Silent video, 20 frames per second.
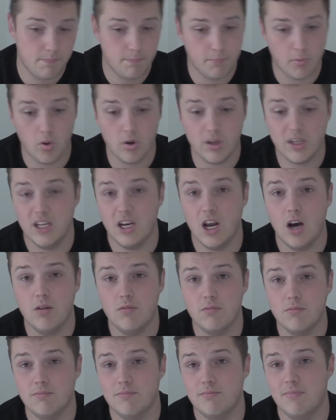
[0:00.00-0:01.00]
But, you
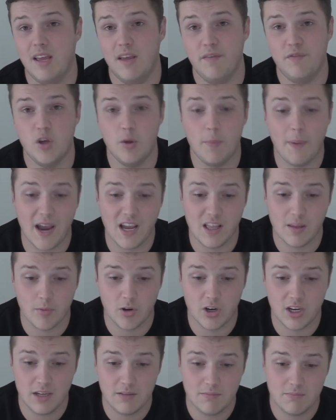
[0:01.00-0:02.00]
know, if you pay the
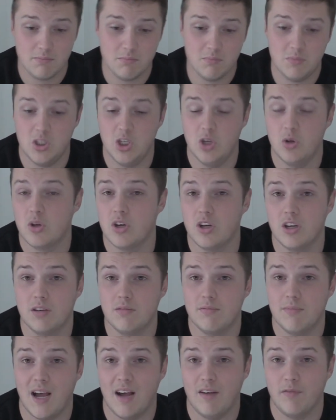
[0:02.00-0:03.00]
money, you
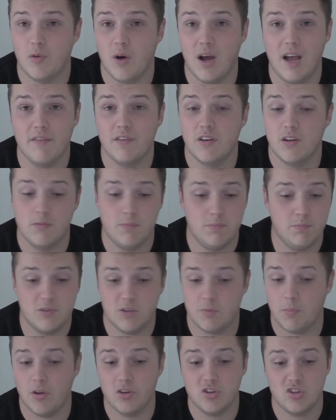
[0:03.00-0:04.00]
can have whatever
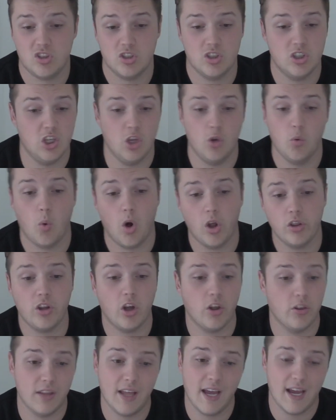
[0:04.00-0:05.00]
sponsor you want
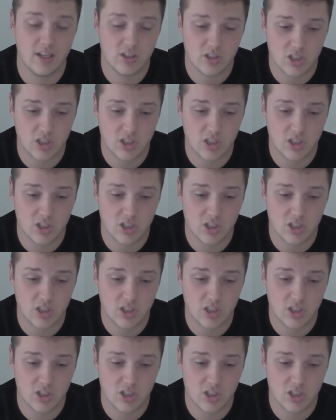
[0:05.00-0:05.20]
on there.